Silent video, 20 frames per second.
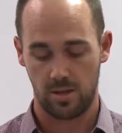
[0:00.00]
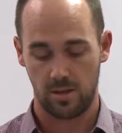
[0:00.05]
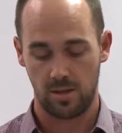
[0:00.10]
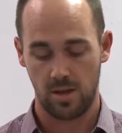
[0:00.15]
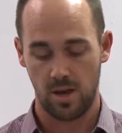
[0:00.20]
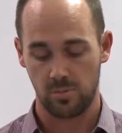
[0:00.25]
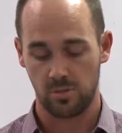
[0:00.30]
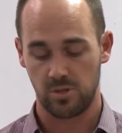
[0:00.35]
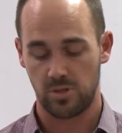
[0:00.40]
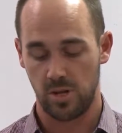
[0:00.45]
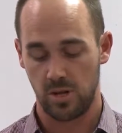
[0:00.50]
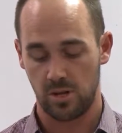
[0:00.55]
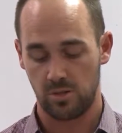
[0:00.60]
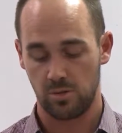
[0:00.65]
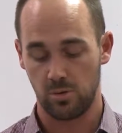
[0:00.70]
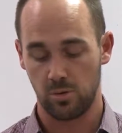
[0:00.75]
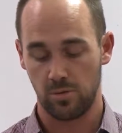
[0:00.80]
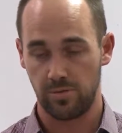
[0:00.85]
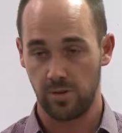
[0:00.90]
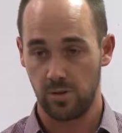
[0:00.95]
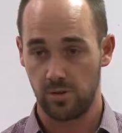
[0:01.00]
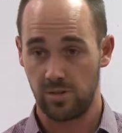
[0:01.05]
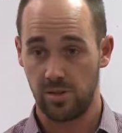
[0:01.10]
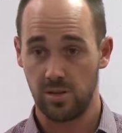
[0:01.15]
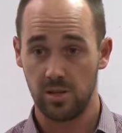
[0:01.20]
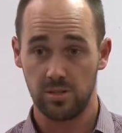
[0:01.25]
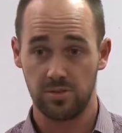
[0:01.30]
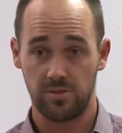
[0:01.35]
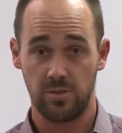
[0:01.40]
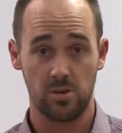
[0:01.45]
comes down to a few
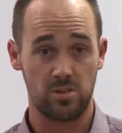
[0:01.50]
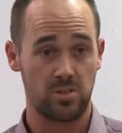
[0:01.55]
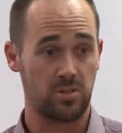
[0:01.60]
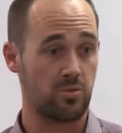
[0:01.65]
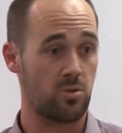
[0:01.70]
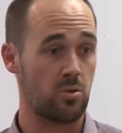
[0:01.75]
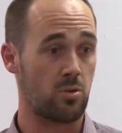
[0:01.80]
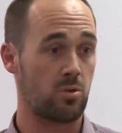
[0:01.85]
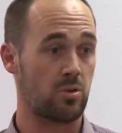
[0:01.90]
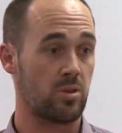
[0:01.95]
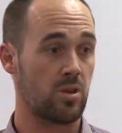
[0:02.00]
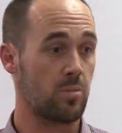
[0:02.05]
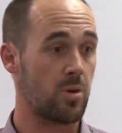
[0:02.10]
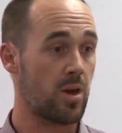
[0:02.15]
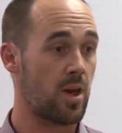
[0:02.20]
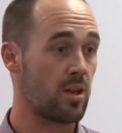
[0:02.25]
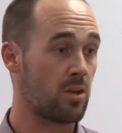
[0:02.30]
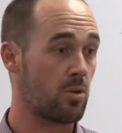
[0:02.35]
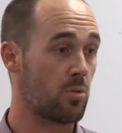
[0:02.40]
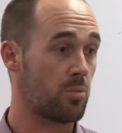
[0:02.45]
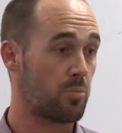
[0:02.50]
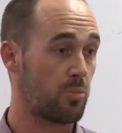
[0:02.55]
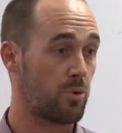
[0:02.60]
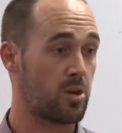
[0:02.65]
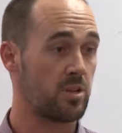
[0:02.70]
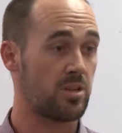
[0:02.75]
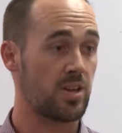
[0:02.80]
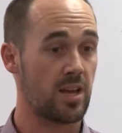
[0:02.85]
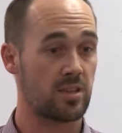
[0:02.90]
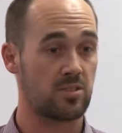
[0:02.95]
things. First of all, you're paying it with
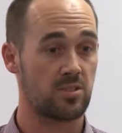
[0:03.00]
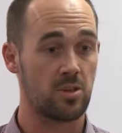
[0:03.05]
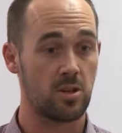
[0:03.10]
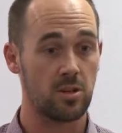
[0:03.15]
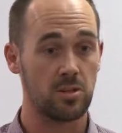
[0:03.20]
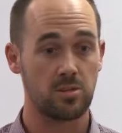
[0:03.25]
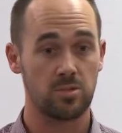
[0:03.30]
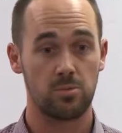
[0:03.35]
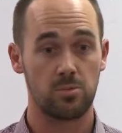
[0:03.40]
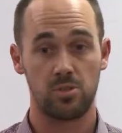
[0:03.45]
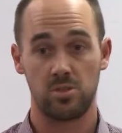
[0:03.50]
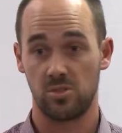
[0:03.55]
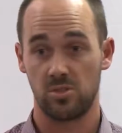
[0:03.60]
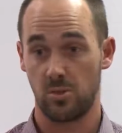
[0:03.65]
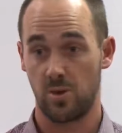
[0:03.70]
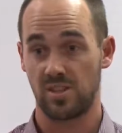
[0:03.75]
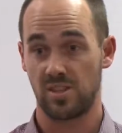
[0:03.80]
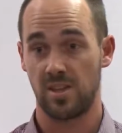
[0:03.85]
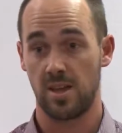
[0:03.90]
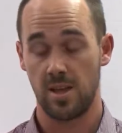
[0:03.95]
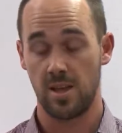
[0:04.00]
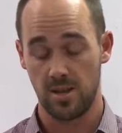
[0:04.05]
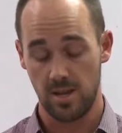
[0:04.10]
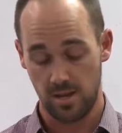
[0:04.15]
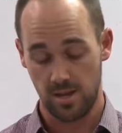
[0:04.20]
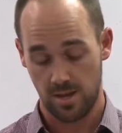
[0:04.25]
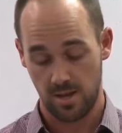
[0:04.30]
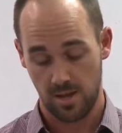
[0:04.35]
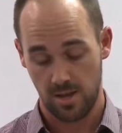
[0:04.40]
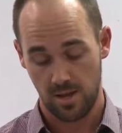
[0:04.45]
pre-tax dollars, which is always handy.